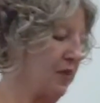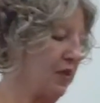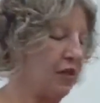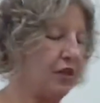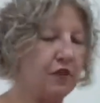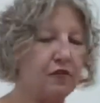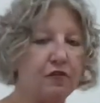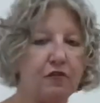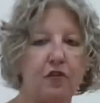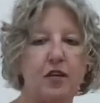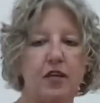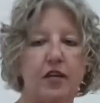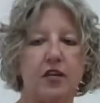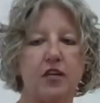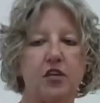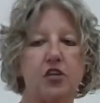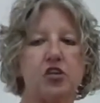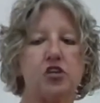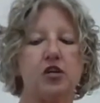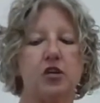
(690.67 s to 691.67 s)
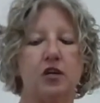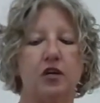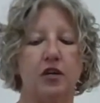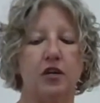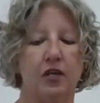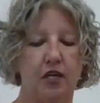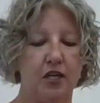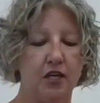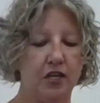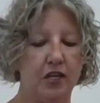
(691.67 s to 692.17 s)
in the fridge
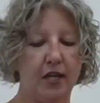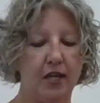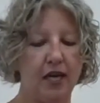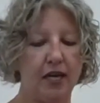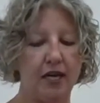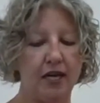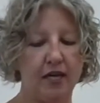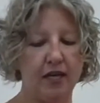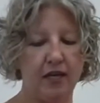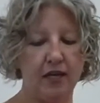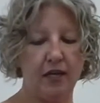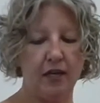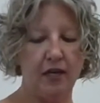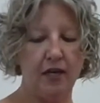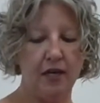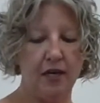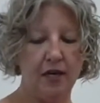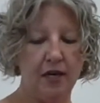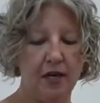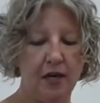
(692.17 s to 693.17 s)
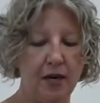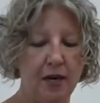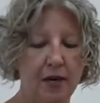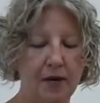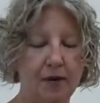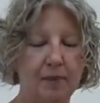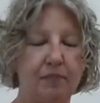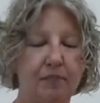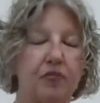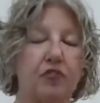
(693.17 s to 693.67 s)
until I need it.
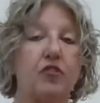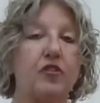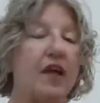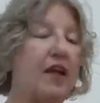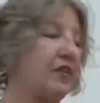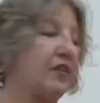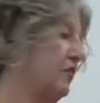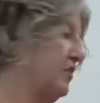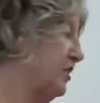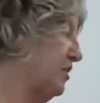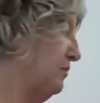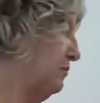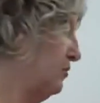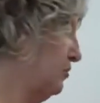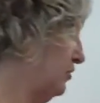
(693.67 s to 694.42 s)
Um, so that's a tip